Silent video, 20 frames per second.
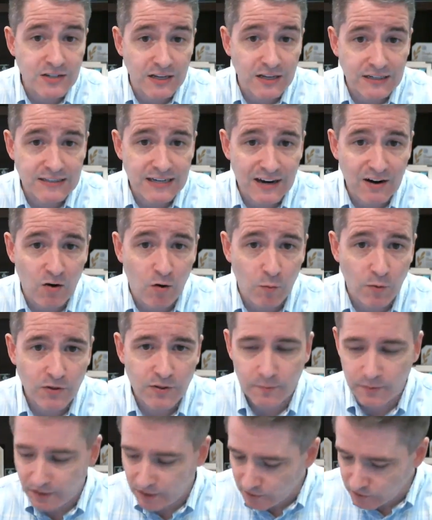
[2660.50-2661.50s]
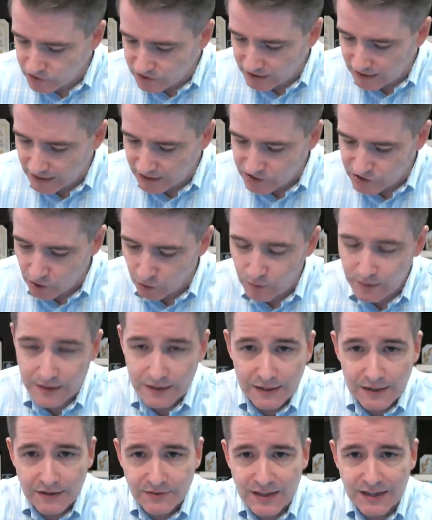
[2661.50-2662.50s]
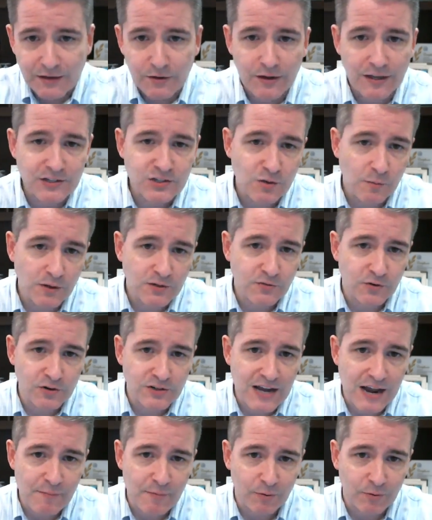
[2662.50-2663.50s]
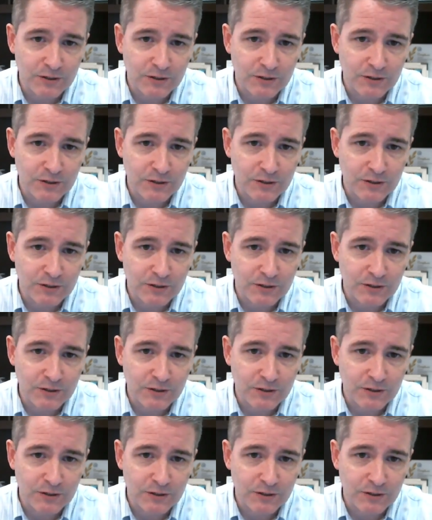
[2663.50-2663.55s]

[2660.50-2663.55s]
they can take home with them and use today. So thank you again so much for your time.